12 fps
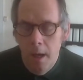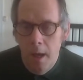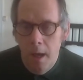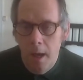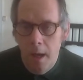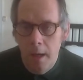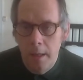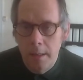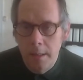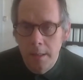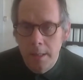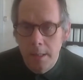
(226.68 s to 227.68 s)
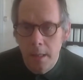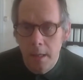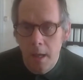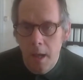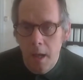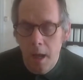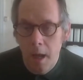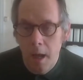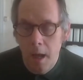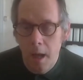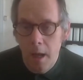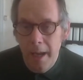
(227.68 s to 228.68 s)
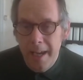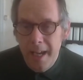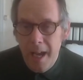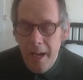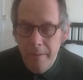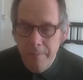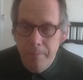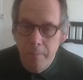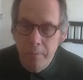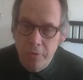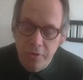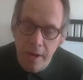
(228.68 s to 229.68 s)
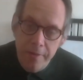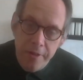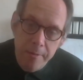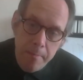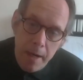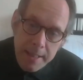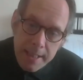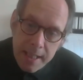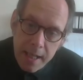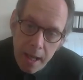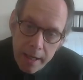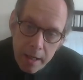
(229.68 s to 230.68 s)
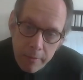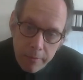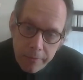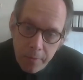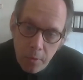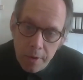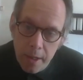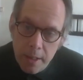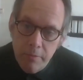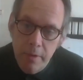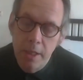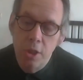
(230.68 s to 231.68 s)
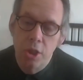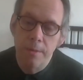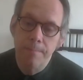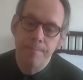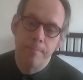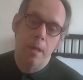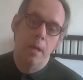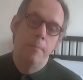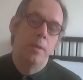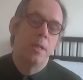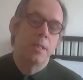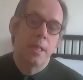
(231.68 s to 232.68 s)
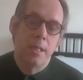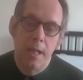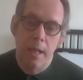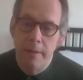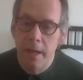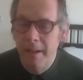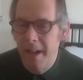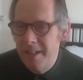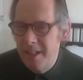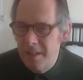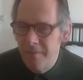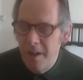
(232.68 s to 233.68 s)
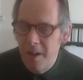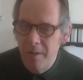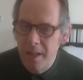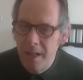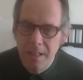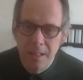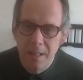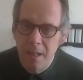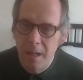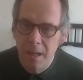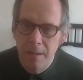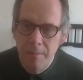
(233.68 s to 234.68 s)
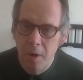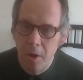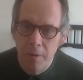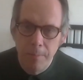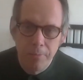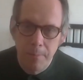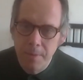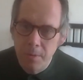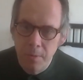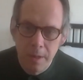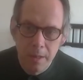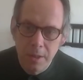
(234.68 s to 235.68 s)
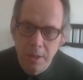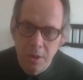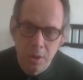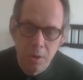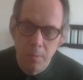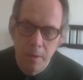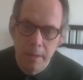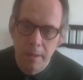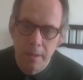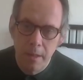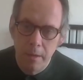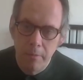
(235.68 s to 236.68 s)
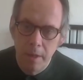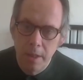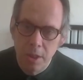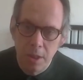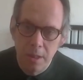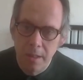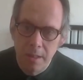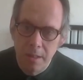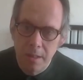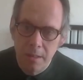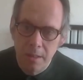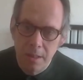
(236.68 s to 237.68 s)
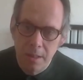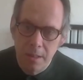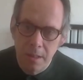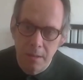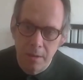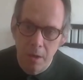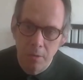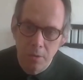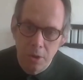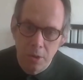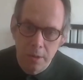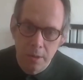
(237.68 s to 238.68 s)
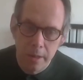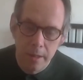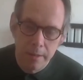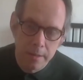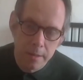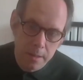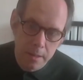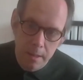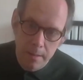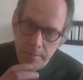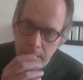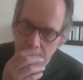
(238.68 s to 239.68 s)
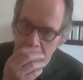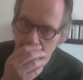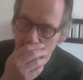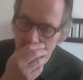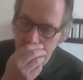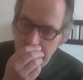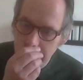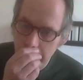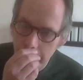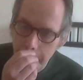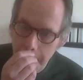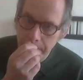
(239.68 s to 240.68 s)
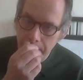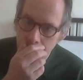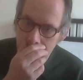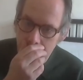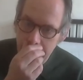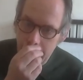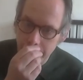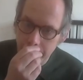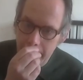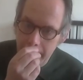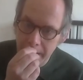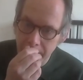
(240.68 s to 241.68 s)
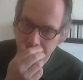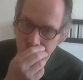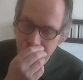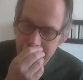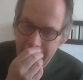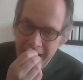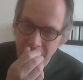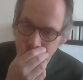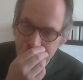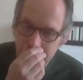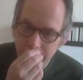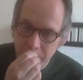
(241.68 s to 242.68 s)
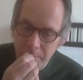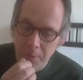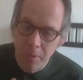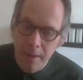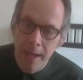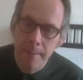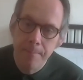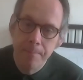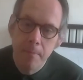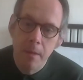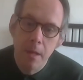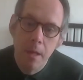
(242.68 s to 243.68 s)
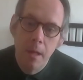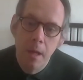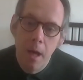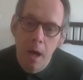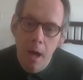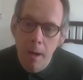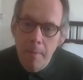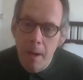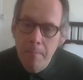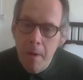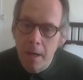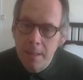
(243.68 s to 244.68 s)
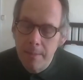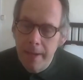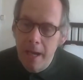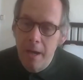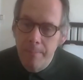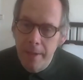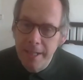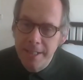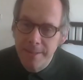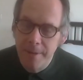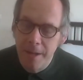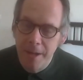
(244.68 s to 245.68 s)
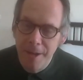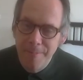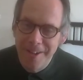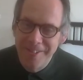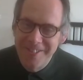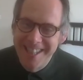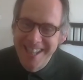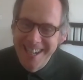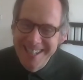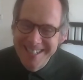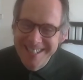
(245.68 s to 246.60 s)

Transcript: And it kind of strengthened my dislike of organised religion because I just felt that a lot of the problems were to do with religion and just culture and so on. So that I came back pretty angry from all that. I mucked about a bit after that.